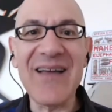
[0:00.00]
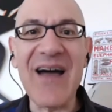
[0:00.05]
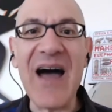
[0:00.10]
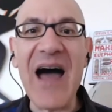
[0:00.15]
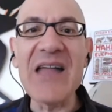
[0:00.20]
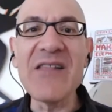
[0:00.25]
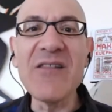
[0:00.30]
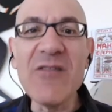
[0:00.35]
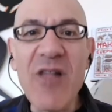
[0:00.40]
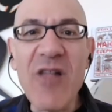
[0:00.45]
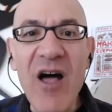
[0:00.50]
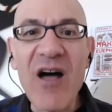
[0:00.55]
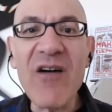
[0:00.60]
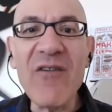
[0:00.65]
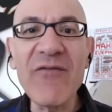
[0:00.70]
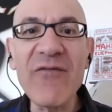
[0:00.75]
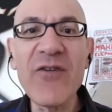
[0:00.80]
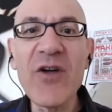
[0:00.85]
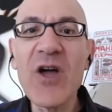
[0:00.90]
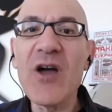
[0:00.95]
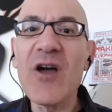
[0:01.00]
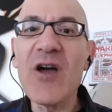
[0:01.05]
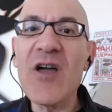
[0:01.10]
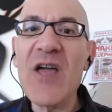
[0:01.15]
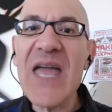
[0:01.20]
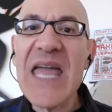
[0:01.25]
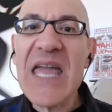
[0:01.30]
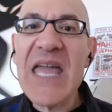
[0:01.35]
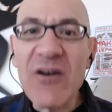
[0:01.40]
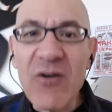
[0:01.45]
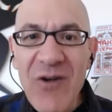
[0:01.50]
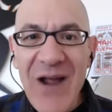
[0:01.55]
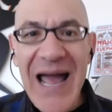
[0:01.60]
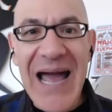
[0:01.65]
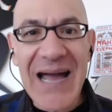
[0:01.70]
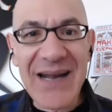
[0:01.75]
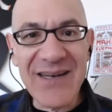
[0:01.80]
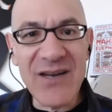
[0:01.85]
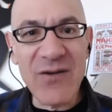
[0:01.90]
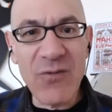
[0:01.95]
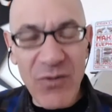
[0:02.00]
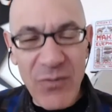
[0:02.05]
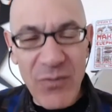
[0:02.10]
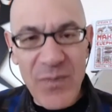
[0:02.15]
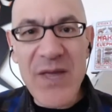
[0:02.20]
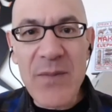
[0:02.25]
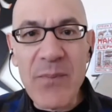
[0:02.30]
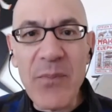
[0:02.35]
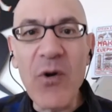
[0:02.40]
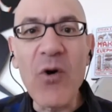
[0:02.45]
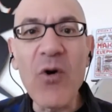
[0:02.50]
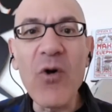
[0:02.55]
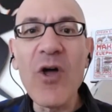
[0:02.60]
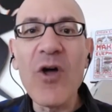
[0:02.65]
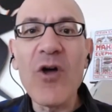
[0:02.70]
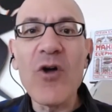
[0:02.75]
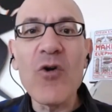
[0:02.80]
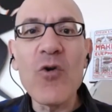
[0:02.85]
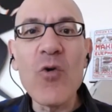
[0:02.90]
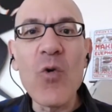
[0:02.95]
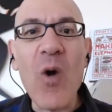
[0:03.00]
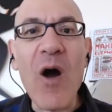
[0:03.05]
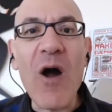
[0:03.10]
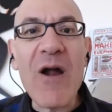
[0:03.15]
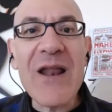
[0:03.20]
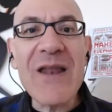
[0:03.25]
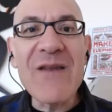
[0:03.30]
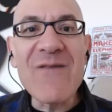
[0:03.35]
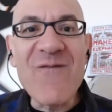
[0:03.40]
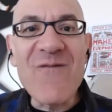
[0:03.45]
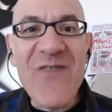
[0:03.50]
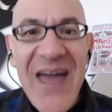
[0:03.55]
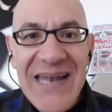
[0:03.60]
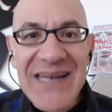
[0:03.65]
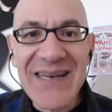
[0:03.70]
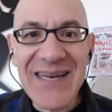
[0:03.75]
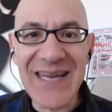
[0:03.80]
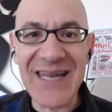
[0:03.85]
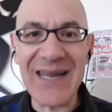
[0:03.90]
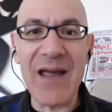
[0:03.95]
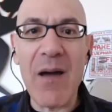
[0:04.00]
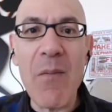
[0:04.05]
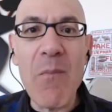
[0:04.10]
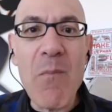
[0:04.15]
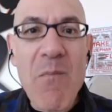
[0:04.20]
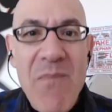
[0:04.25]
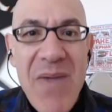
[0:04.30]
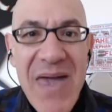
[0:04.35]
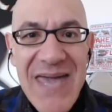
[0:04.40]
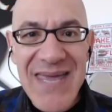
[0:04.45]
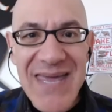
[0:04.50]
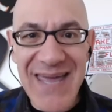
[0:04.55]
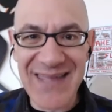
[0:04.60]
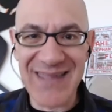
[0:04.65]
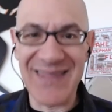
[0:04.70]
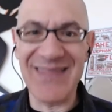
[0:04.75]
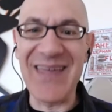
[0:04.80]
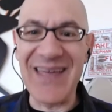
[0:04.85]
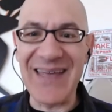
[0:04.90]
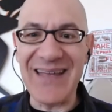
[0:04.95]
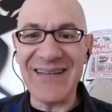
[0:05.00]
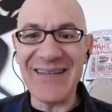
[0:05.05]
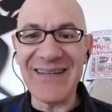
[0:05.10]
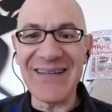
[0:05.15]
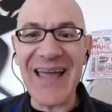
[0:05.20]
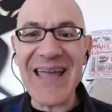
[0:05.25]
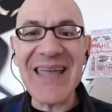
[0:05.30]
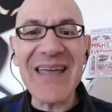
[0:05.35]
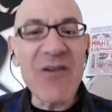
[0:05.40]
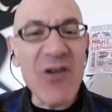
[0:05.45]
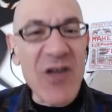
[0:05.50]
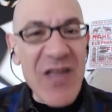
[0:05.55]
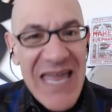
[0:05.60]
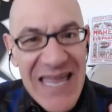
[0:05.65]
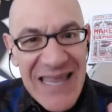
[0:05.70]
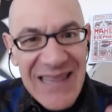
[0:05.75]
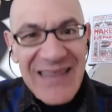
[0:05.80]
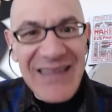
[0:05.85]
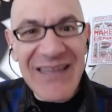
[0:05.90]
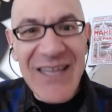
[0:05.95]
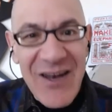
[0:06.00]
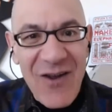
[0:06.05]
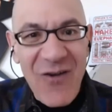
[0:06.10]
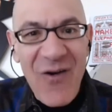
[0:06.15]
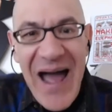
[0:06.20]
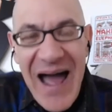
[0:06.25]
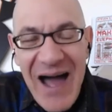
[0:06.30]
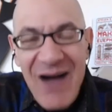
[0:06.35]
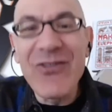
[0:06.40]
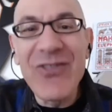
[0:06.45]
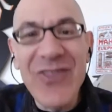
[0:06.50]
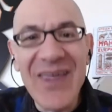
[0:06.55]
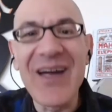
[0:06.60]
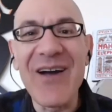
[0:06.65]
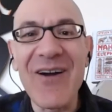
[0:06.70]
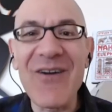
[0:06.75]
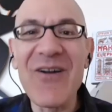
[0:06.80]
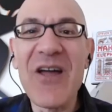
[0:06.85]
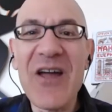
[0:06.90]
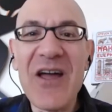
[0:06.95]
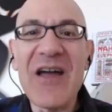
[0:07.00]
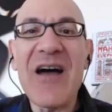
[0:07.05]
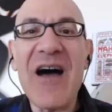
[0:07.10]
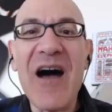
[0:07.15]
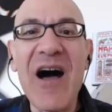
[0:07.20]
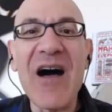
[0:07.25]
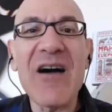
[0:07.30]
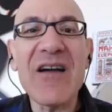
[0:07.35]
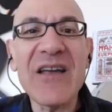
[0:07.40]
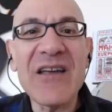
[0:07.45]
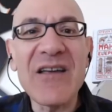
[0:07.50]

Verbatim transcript: I love interacting with people who are inventing, making things. Like in, you know, out there uh,